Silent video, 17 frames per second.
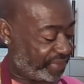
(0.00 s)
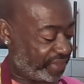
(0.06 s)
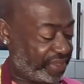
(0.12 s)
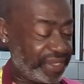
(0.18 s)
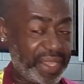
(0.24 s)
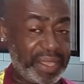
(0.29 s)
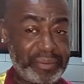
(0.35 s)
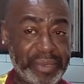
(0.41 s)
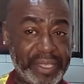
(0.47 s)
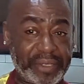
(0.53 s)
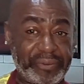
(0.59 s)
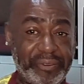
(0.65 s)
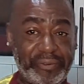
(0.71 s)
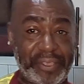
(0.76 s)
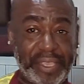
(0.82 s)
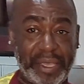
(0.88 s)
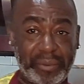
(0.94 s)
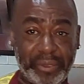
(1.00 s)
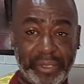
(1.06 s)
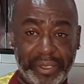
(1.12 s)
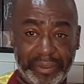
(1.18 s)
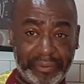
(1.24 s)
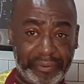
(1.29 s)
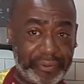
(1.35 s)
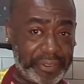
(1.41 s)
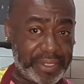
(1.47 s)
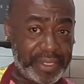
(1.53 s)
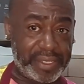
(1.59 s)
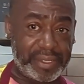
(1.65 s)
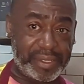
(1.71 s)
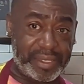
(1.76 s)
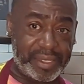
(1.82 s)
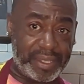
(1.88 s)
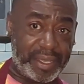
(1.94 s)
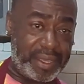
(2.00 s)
And I bake for family and friends.